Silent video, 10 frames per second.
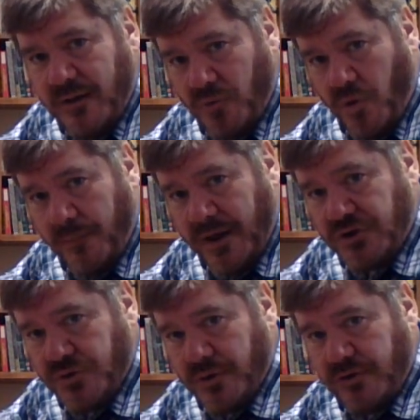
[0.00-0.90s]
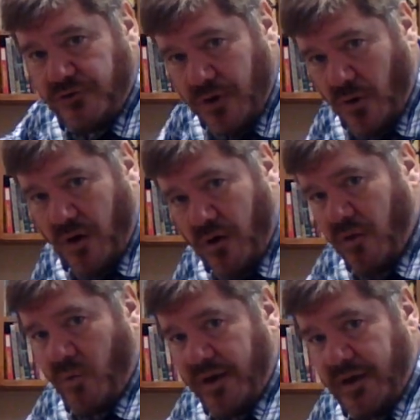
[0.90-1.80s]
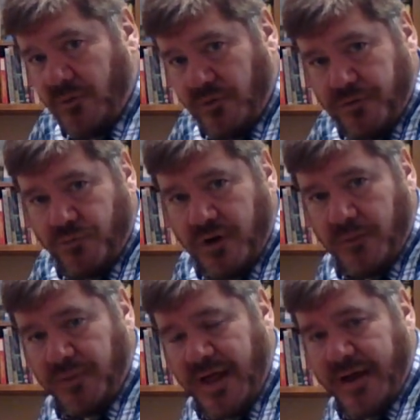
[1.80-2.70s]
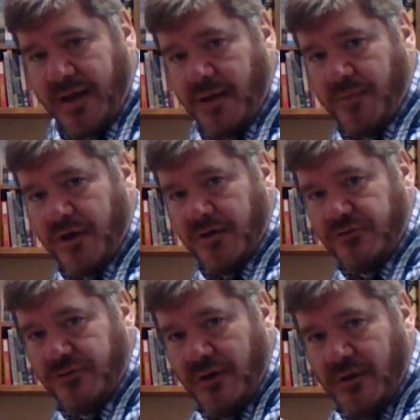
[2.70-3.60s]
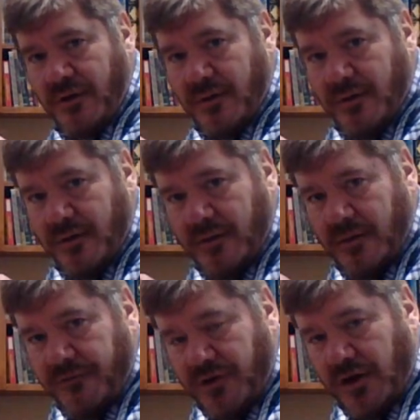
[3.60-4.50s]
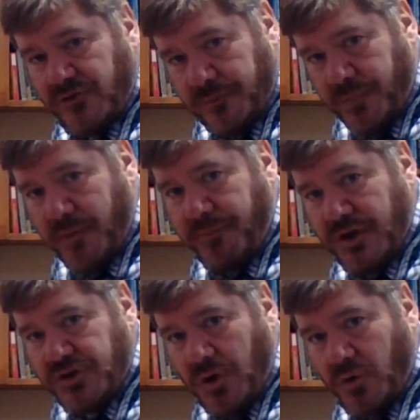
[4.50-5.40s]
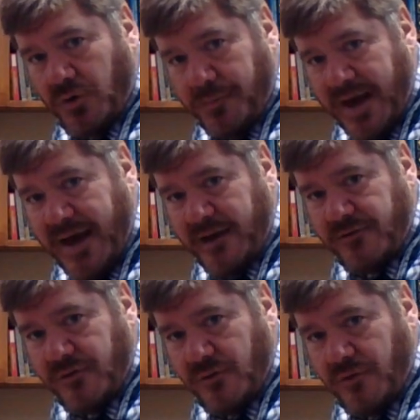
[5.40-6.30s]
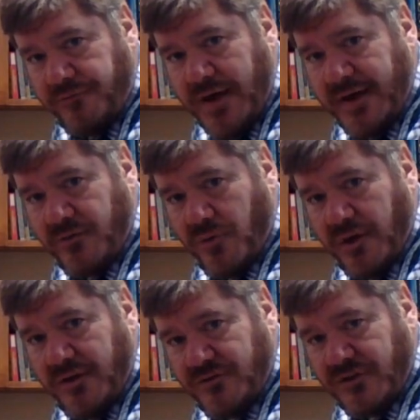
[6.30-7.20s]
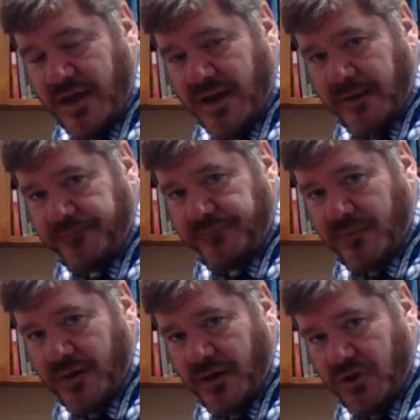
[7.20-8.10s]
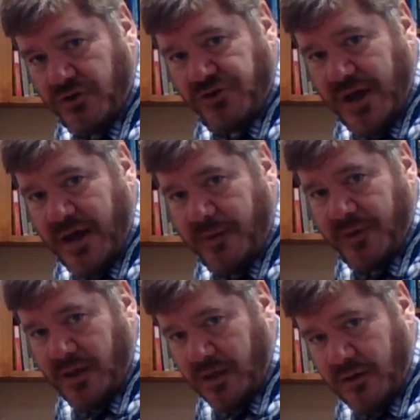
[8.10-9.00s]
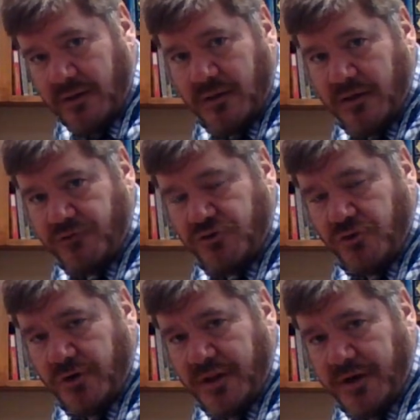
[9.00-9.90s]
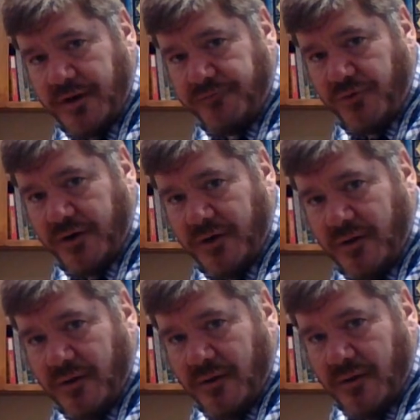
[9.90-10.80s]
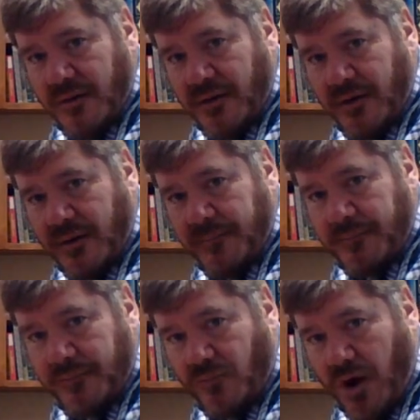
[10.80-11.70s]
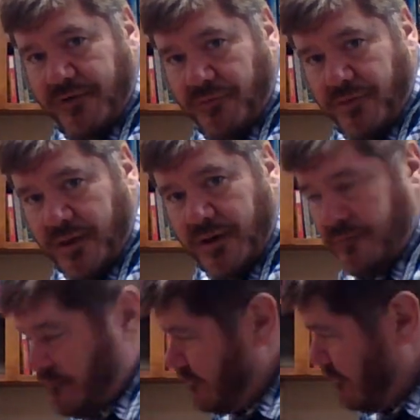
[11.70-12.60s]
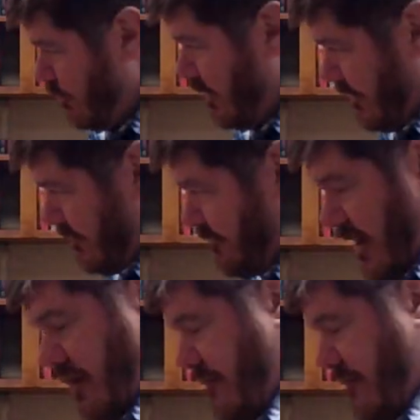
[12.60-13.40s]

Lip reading: You want to make sure that you go all the way in with a 300 Blackout, because if it doesn't bump that shoulder back to the factory setting, it could jam in if you shoot it in a different rifle than the one that fired